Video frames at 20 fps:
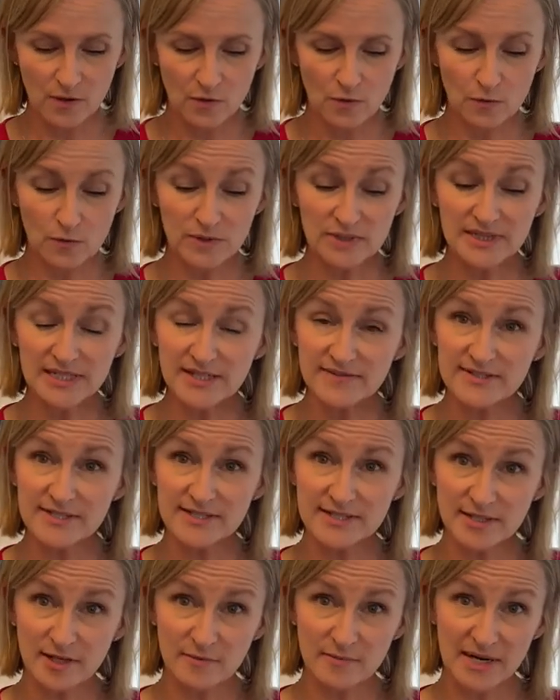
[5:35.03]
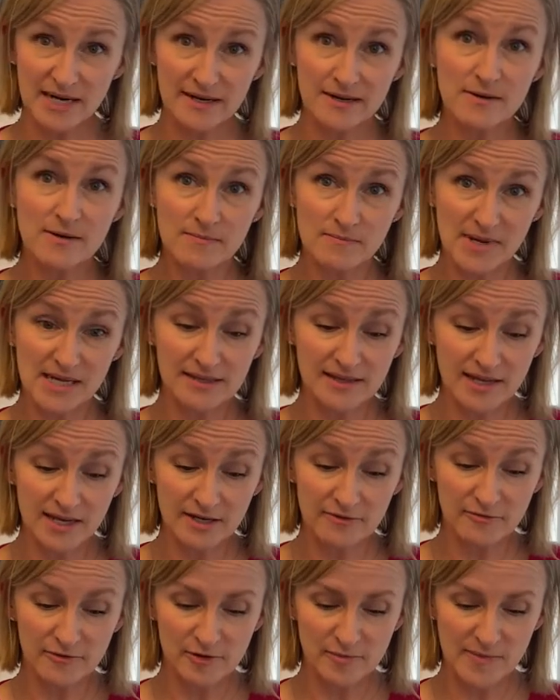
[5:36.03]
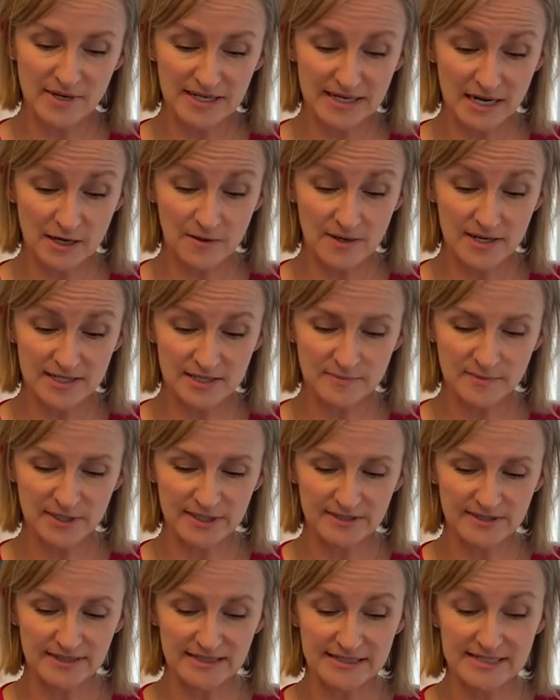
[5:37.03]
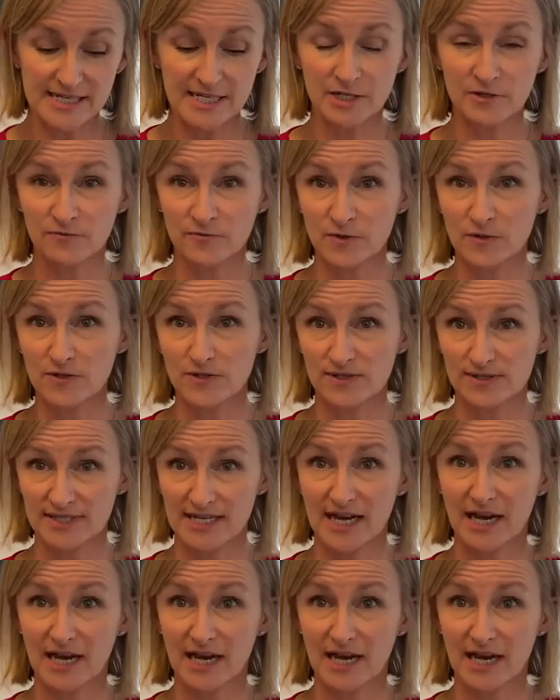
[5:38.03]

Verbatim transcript: Or leave to start my, my life with my now husband and take a few years